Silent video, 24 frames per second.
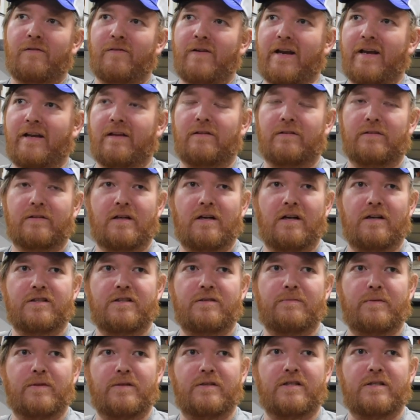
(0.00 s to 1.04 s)
regular
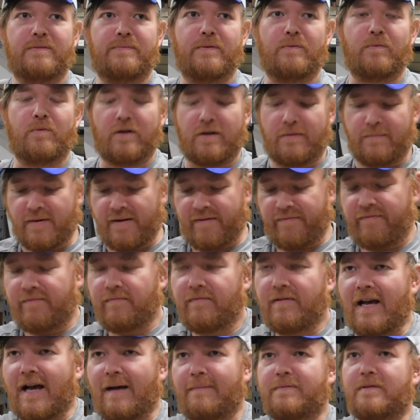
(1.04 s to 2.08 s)
customers has been one of my
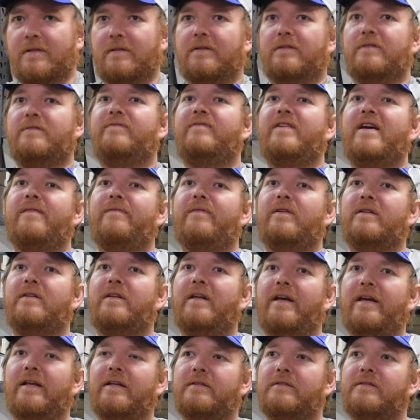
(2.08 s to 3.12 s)
absolute favorite
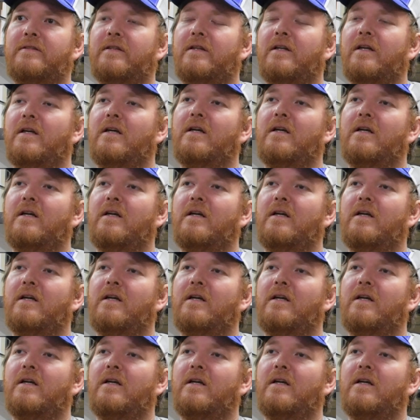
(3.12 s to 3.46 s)
things.